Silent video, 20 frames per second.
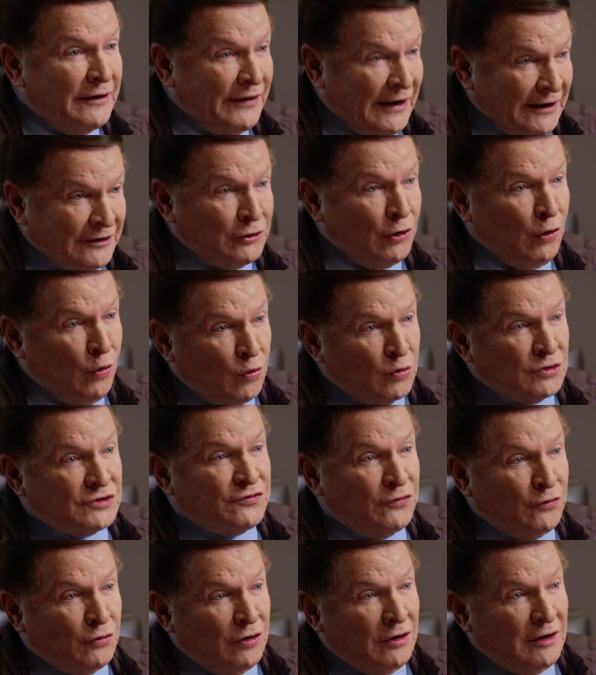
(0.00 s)
That
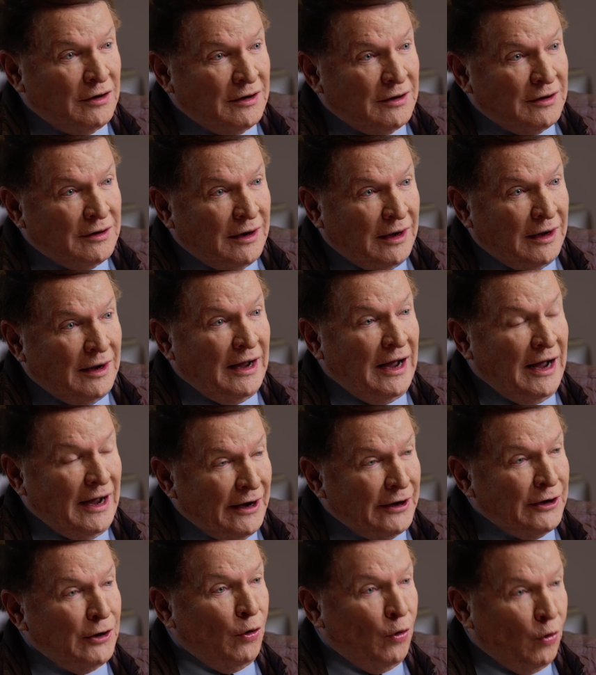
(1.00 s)
calls for a
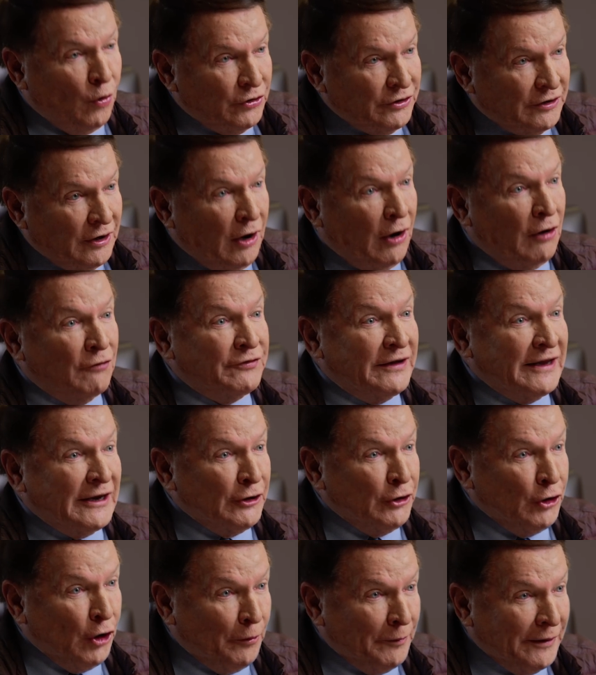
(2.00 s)
high order of
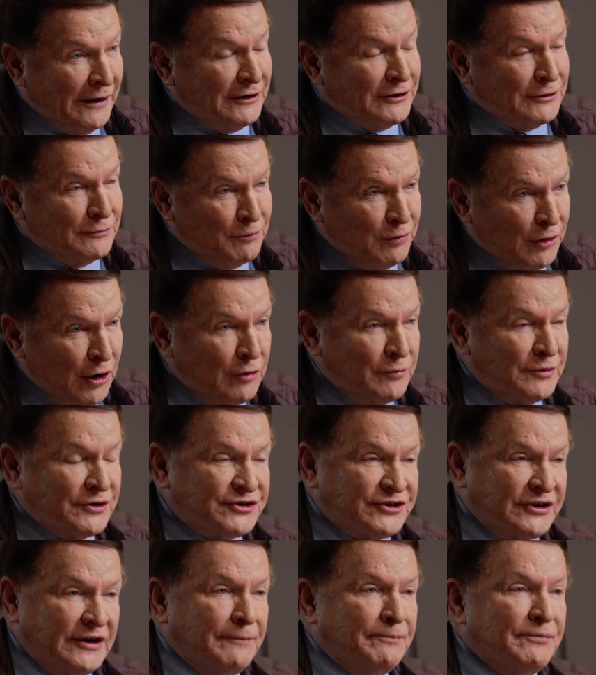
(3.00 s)
economic
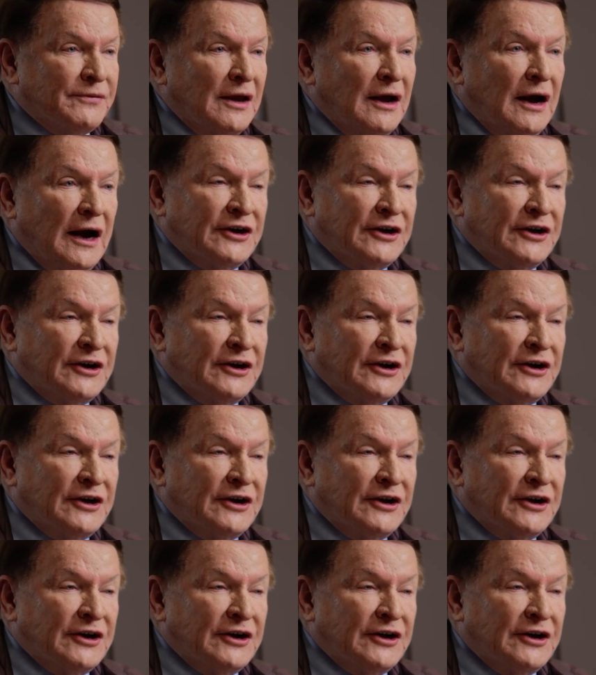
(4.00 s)
diplomacy.